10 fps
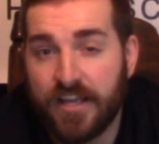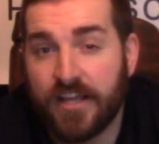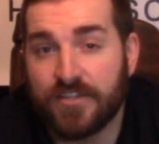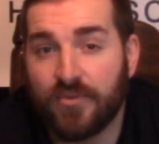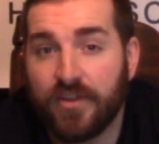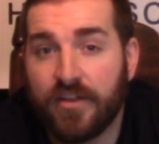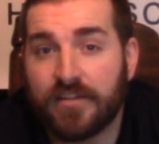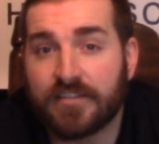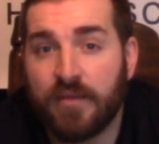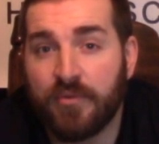His only
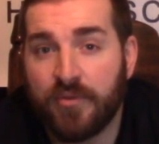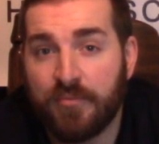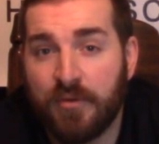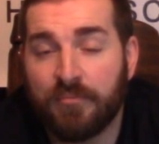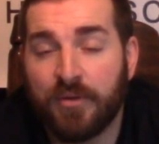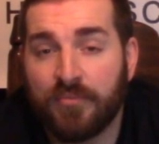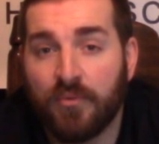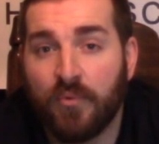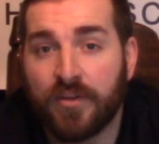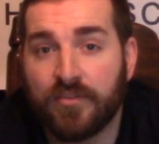loss coming when he bumped up to
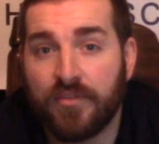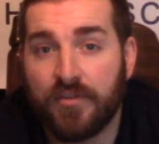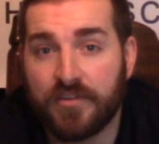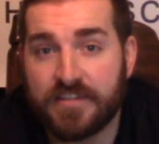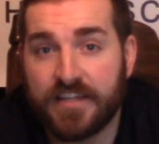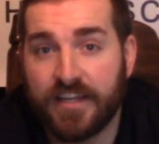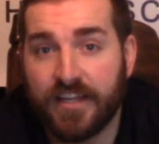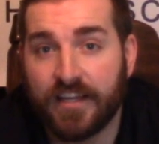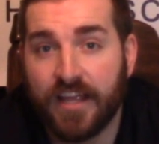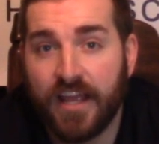
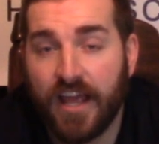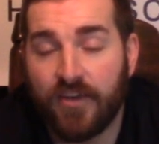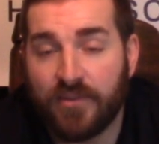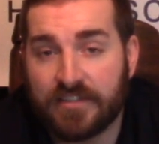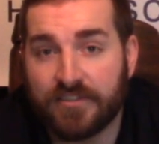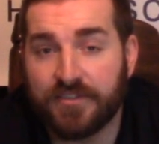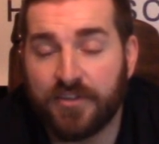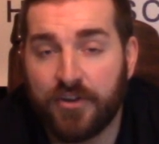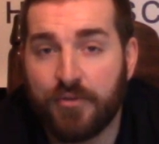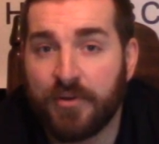113 and wrestled
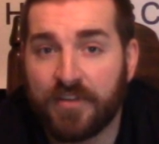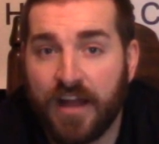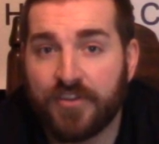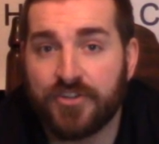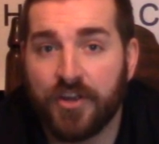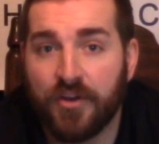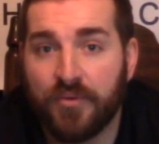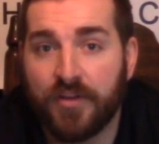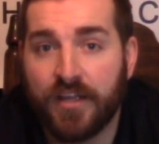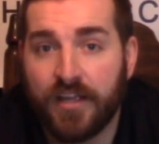Antonio Martaccio
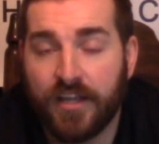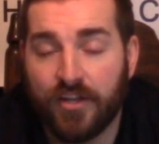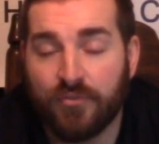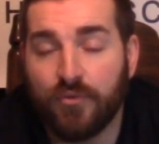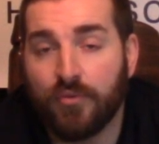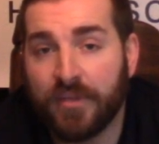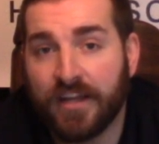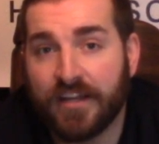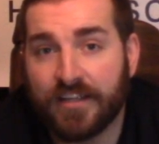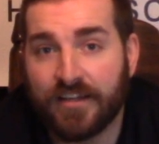in a dual
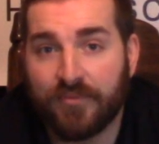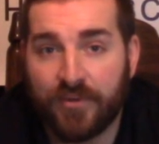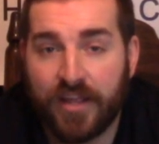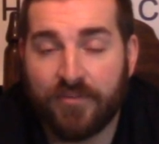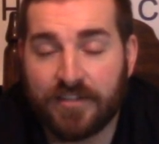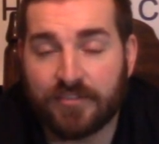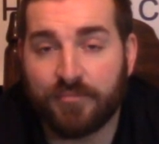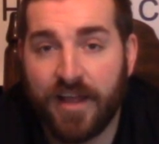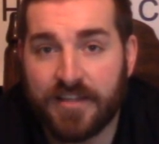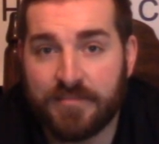meet when they wrestled
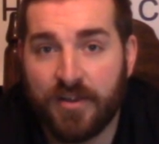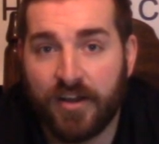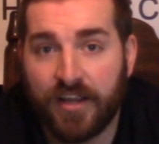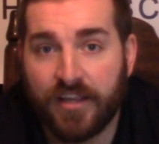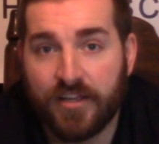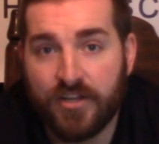Pennsbury.